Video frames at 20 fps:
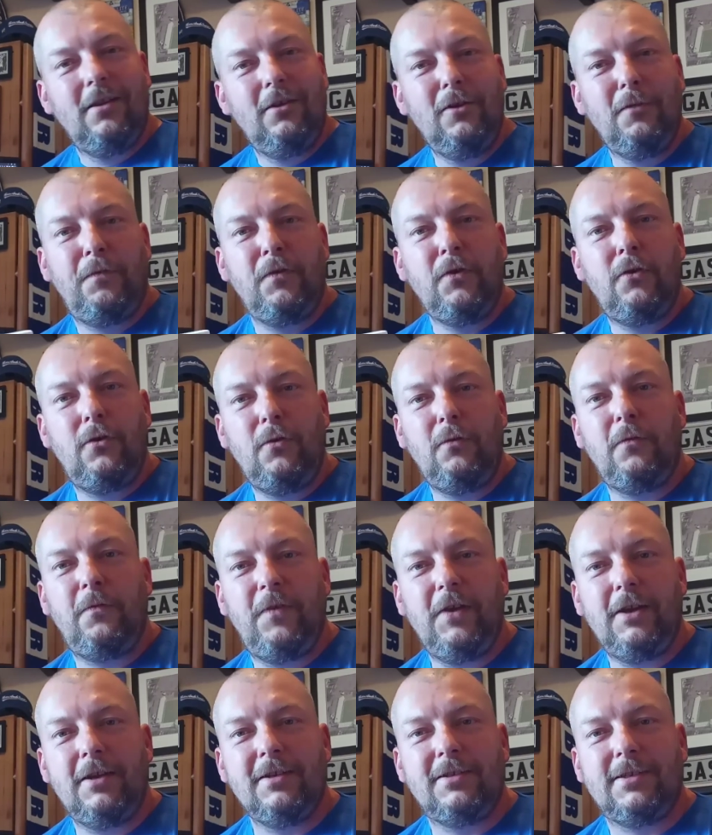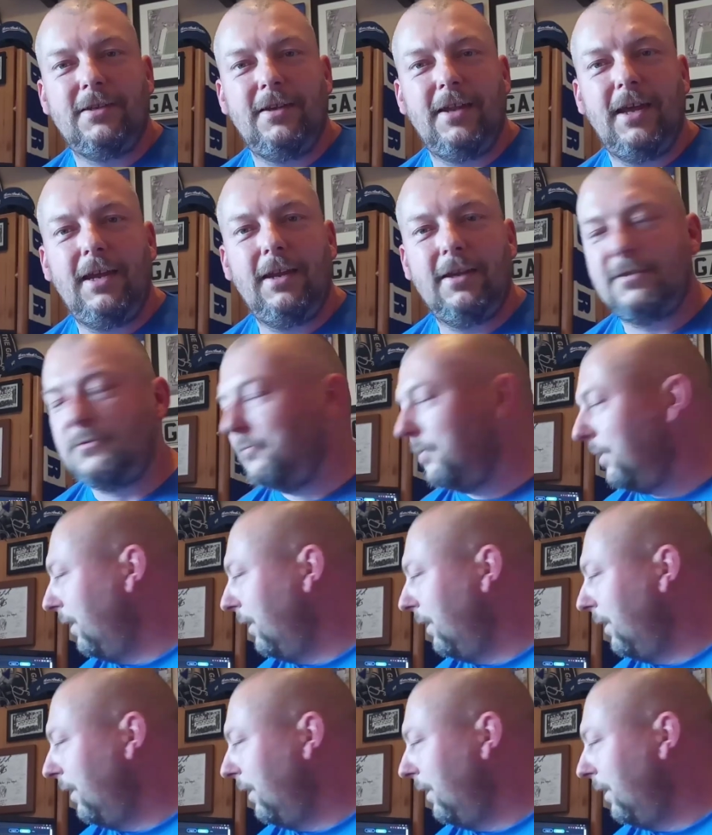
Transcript: Nothing to do with fitness today, that's a